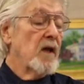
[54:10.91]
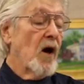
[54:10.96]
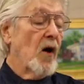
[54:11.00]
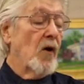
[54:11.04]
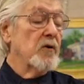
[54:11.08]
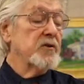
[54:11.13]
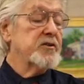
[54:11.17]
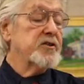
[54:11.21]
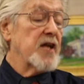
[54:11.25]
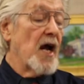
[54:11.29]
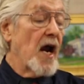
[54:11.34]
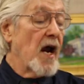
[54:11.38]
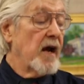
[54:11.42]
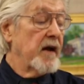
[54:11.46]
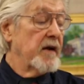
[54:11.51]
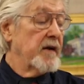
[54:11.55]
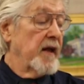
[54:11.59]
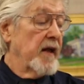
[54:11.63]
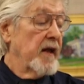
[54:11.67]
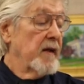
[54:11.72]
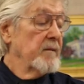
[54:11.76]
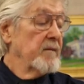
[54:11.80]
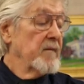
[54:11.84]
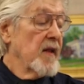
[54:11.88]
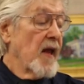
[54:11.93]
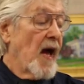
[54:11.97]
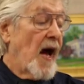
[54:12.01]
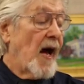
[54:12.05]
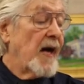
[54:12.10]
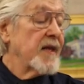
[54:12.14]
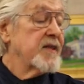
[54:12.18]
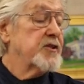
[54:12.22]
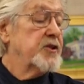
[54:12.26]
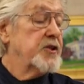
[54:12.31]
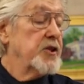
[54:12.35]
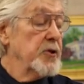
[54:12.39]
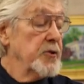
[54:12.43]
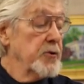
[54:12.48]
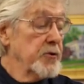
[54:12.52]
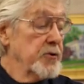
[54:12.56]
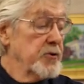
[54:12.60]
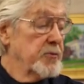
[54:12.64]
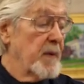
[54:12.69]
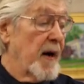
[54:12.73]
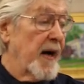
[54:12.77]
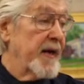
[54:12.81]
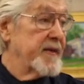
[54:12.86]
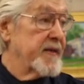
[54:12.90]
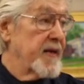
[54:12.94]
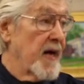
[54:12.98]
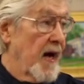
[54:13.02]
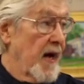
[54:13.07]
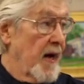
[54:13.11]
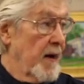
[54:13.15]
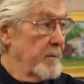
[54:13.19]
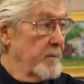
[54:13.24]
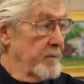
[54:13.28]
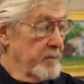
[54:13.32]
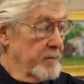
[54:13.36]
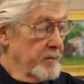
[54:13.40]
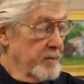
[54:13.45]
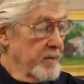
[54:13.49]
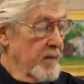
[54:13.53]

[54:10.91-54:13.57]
On Saturday, I choose my time.